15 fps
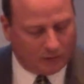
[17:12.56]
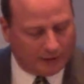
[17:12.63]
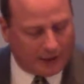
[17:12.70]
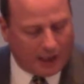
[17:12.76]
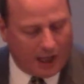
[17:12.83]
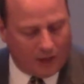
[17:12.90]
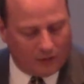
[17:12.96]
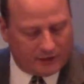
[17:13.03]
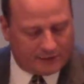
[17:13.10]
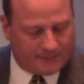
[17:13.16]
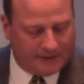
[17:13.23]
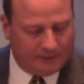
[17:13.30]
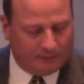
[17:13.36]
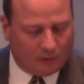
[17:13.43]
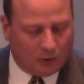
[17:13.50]
will always
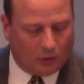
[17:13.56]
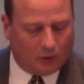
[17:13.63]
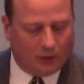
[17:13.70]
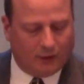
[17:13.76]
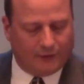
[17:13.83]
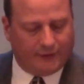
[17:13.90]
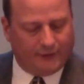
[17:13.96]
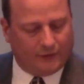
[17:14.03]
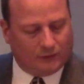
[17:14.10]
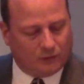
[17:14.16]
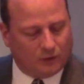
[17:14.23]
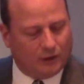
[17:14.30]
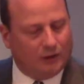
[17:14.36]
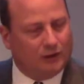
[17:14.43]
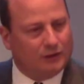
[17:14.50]
be more than the
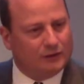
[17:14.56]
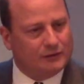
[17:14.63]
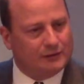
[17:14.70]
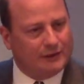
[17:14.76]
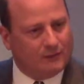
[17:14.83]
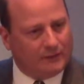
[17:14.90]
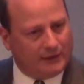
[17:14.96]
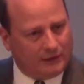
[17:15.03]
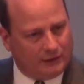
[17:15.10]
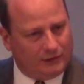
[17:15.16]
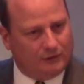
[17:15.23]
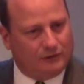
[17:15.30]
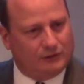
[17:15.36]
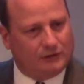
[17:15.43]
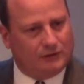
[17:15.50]
words that we
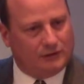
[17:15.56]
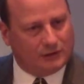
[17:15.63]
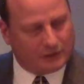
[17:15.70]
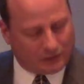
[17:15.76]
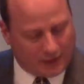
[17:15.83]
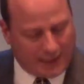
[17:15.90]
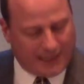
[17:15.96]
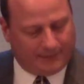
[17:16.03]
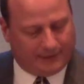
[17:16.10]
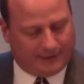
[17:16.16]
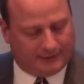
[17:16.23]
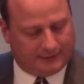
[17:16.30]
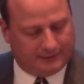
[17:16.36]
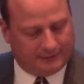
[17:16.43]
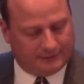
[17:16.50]
use to describe
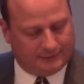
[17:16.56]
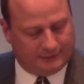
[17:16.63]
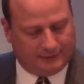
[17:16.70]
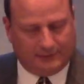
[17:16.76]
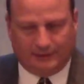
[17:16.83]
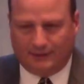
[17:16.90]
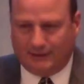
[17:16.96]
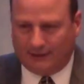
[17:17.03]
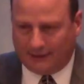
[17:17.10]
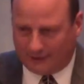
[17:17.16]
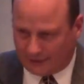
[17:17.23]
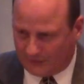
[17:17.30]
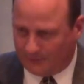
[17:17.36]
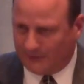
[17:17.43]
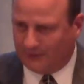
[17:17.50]
it.
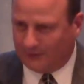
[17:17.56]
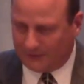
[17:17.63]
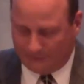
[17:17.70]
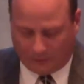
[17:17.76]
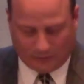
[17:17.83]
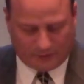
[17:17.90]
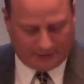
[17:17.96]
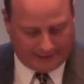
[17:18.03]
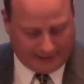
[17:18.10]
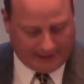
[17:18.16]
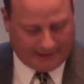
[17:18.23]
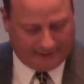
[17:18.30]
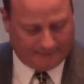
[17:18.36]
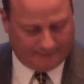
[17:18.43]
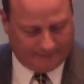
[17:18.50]
And spirit is more than
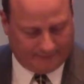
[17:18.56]
that.